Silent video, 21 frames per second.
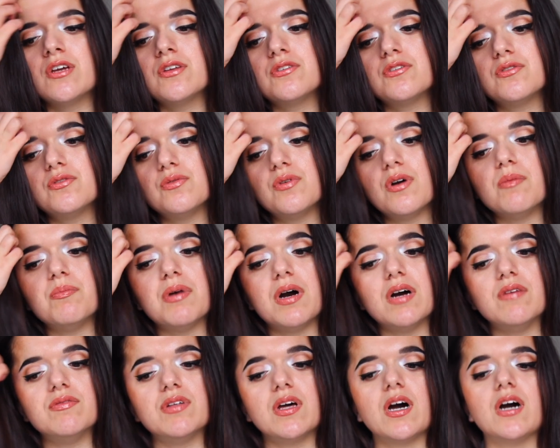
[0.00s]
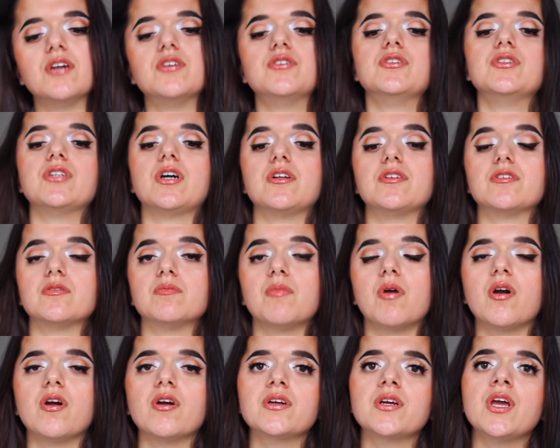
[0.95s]
to above the $100
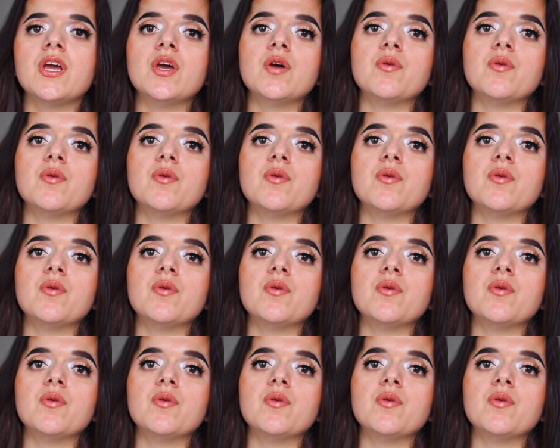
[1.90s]
mark.